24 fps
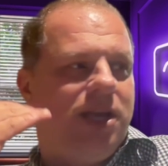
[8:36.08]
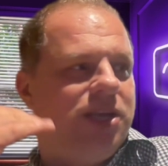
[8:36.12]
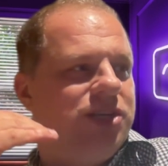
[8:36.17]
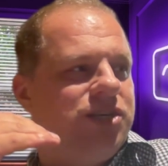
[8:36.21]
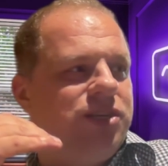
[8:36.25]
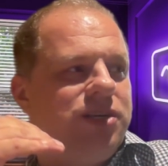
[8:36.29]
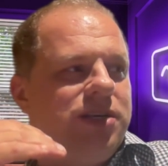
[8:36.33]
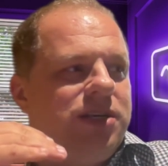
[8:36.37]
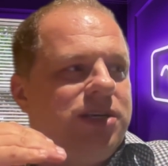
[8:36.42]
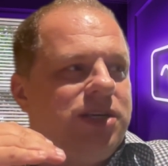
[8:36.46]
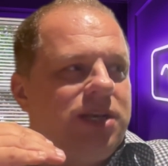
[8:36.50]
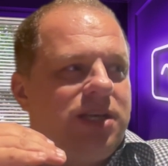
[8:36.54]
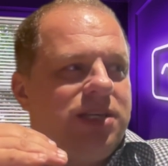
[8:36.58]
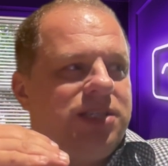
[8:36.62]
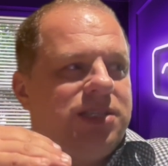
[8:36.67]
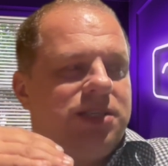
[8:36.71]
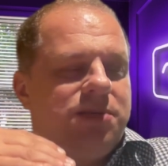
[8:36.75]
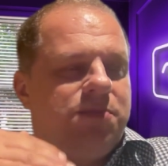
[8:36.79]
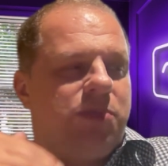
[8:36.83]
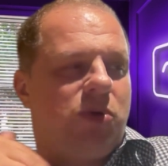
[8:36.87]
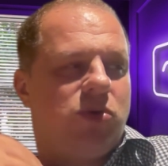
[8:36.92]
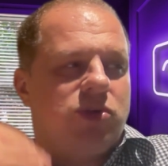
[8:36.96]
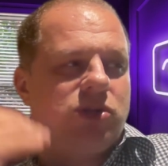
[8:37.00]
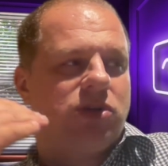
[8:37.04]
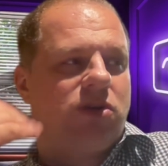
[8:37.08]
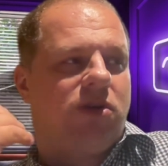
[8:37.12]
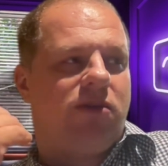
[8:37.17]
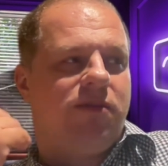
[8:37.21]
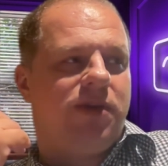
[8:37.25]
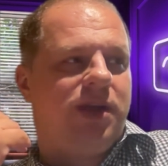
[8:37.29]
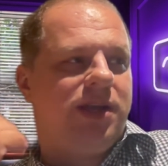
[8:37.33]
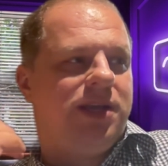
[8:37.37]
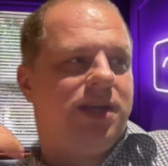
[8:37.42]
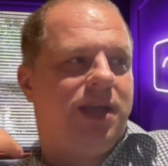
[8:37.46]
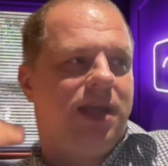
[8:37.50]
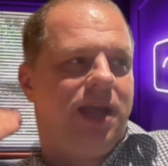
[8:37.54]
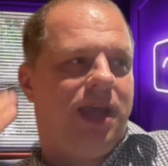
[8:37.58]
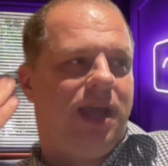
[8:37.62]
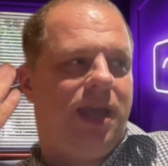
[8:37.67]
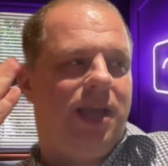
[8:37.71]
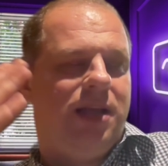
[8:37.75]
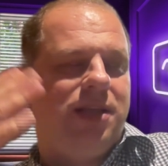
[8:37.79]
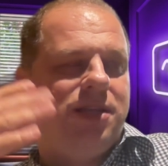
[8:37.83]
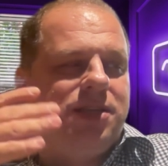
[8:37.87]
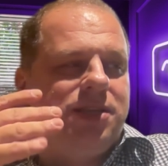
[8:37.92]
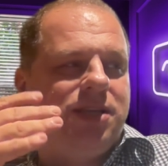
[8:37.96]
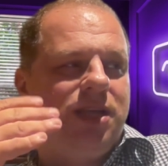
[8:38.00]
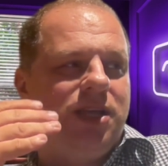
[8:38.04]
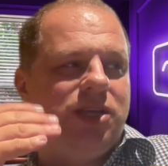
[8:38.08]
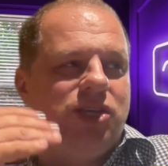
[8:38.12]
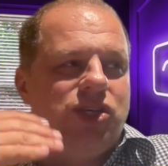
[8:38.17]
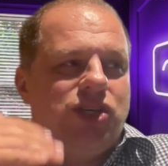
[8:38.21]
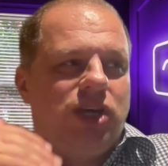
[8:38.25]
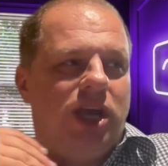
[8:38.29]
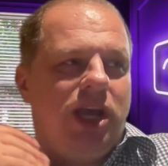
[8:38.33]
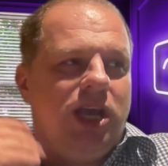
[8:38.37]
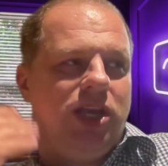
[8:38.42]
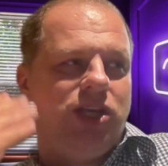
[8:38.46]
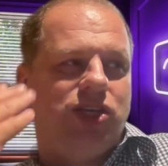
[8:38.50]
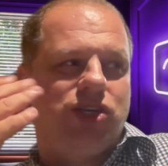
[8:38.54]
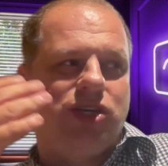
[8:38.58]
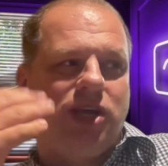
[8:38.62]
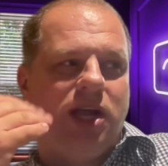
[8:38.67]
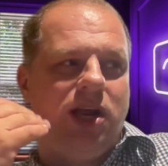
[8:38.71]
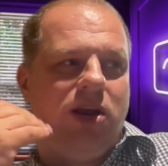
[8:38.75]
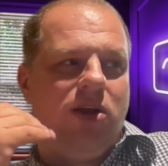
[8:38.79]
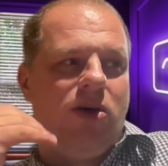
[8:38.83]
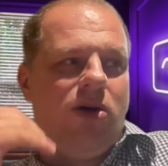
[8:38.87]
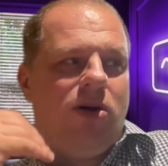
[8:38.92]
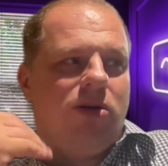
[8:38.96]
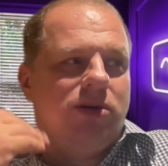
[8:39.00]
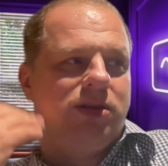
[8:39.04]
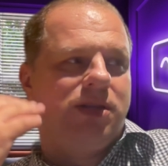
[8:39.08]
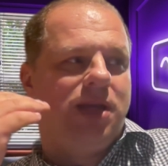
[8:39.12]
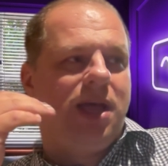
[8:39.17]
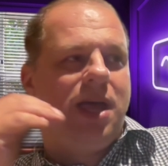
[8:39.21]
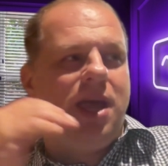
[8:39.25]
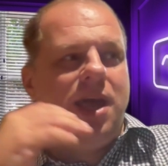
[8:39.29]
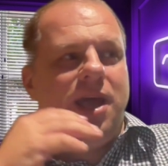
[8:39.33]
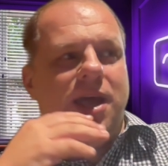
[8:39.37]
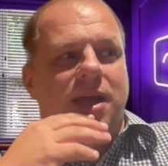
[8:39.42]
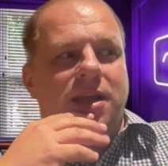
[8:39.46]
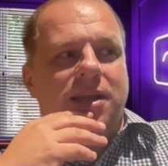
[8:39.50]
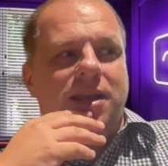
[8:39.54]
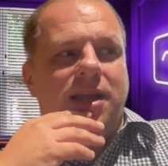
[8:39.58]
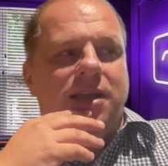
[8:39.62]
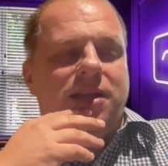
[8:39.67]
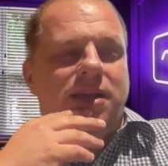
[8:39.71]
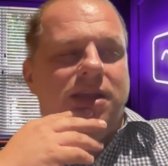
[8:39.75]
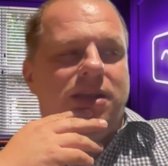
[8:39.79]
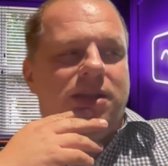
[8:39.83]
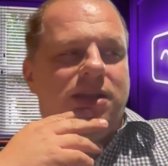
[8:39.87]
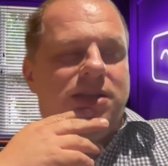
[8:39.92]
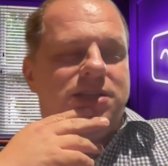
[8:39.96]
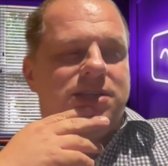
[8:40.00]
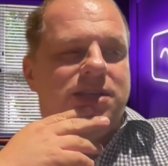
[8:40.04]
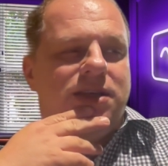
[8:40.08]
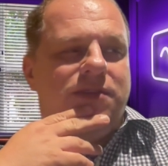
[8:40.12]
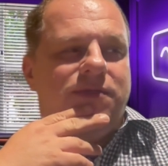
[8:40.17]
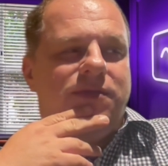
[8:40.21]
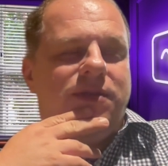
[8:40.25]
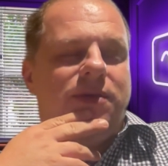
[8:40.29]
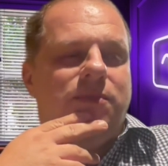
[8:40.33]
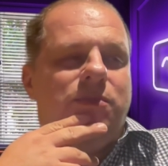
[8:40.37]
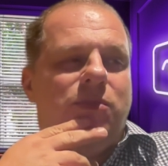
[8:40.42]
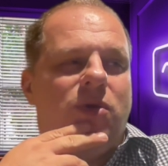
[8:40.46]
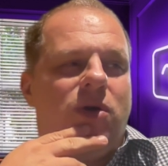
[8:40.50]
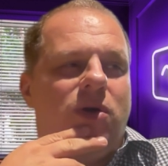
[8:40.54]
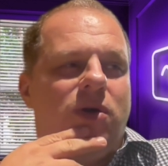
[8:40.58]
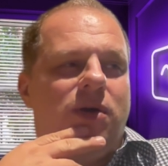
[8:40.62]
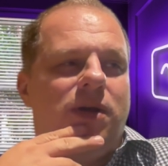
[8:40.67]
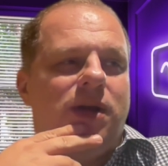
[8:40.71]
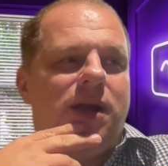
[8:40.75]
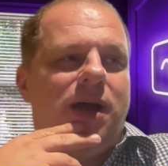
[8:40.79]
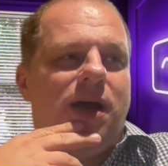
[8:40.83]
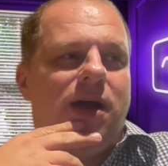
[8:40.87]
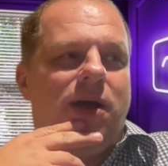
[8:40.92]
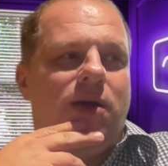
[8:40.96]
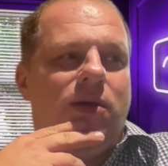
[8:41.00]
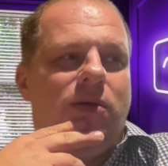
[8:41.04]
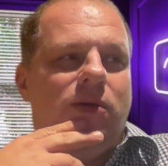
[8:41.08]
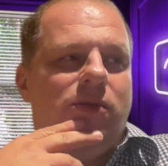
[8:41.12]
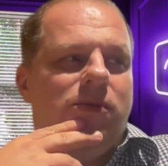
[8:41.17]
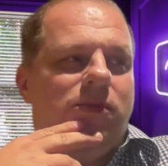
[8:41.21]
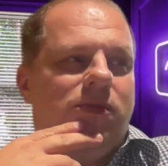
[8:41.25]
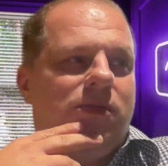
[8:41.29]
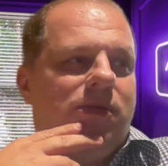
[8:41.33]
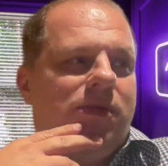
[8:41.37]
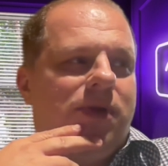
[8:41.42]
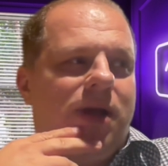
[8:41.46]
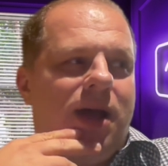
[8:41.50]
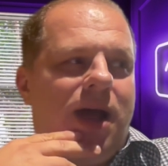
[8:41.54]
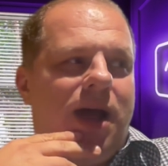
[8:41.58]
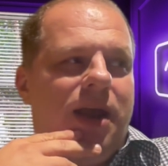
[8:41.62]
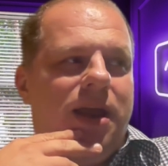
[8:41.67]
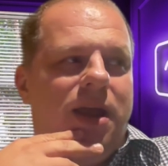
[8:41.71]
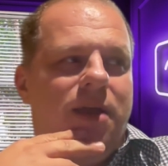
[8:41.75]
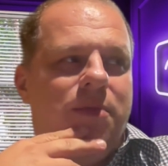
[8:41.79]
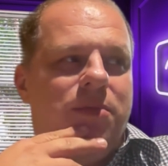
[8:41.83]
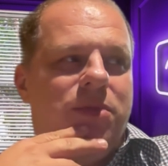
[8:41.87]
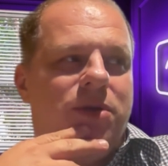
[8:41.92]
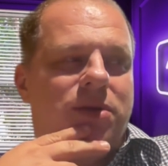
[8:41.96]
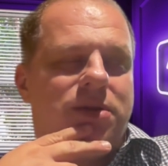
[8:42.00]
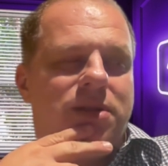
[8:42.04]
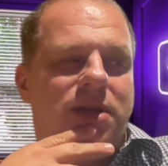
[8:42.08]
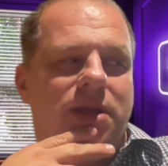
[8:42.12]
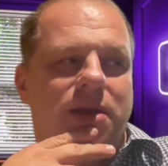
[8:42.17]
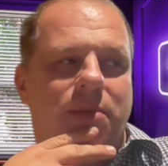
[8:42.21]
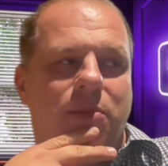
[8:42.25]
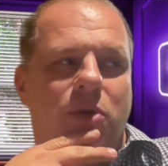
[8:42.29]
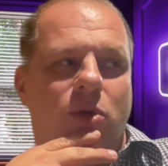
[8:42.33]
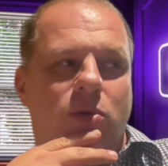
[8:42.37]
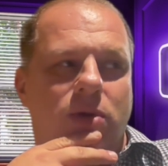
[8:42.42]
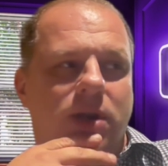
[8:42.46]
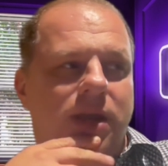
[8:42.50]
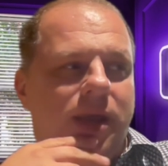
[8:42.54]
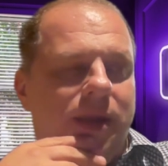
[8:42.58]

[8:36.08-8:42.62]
just post COVID, it changed a lot, that it is even more now enabled remotely.